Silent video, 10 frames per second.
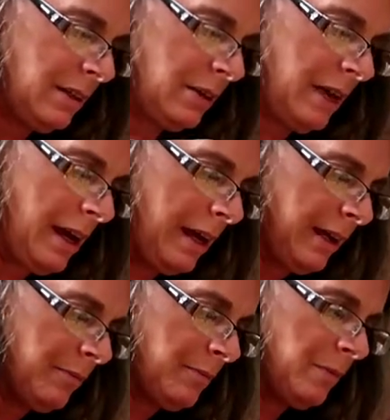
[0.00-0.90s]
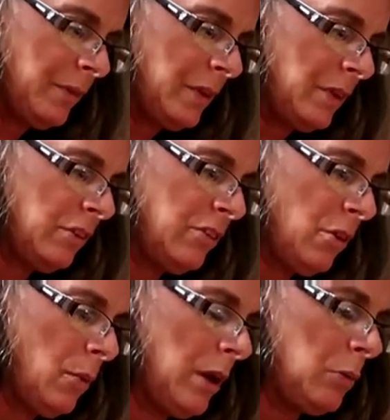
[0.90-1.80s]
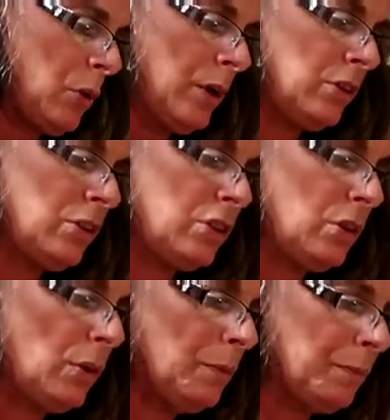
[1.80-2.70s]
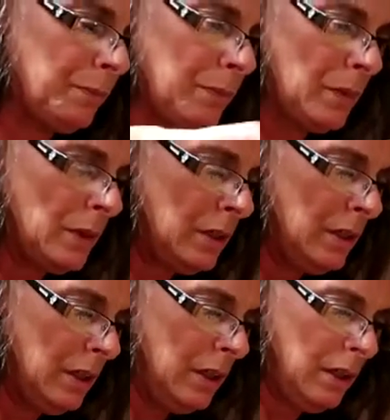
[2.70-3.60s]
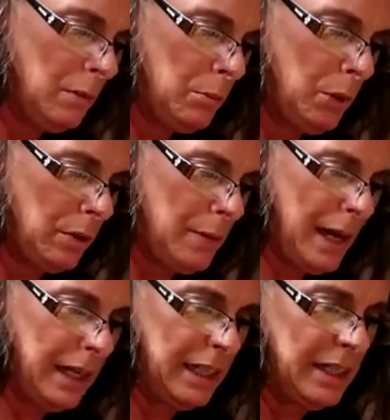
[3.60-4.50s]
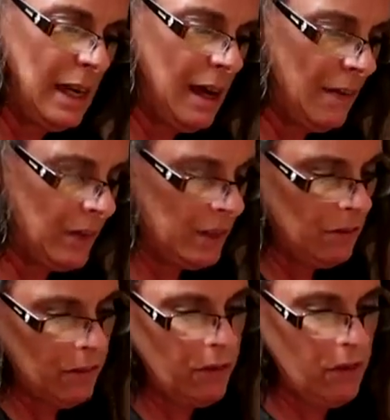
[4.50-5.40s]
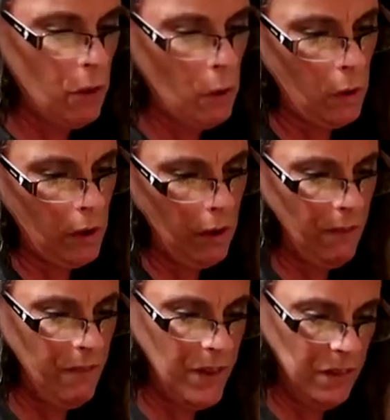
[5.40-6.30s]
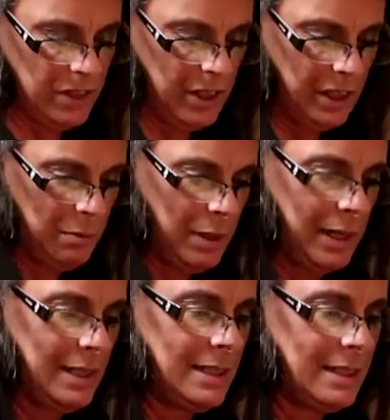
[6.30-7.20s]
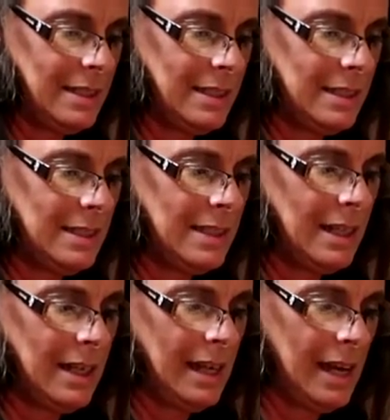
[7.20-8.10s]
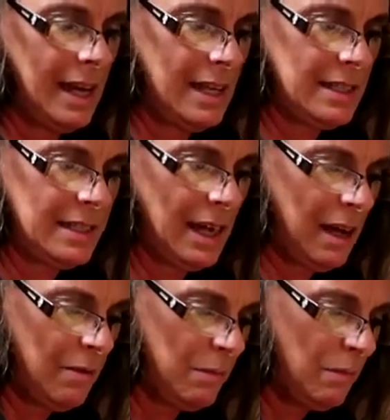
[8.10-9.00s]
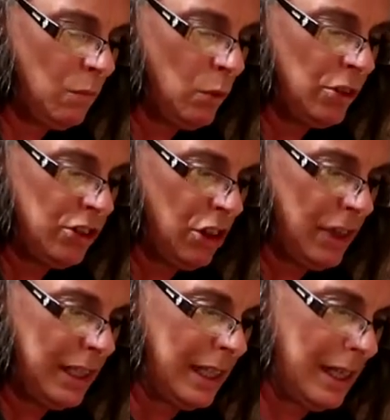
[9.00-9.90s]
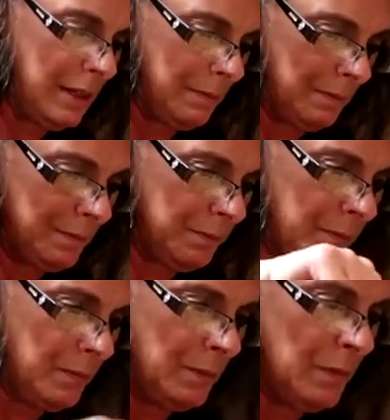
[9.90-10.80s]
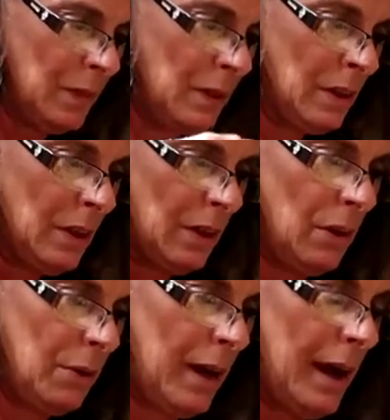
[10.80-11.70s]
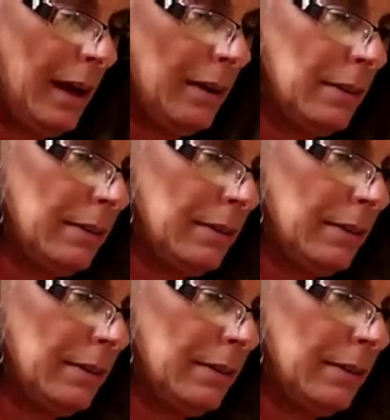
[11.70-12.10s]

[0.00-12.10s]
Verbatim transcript: Okay, so what I'm going to do, put it back in the oven for 15 minutes and um, we'll stir it again. Okay.